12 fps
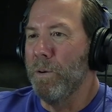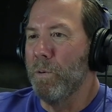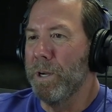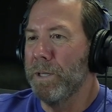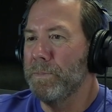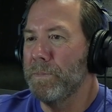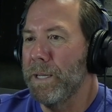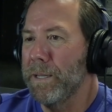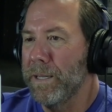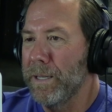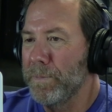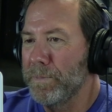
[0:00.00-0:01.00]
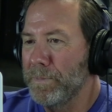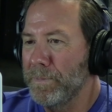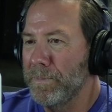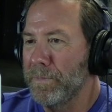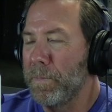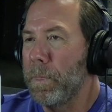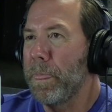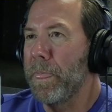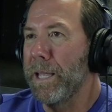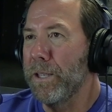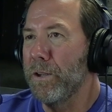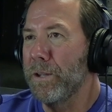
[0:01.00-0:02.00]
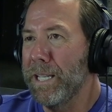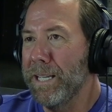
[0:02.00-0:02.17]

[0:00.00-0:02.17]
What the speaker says: Well, thank you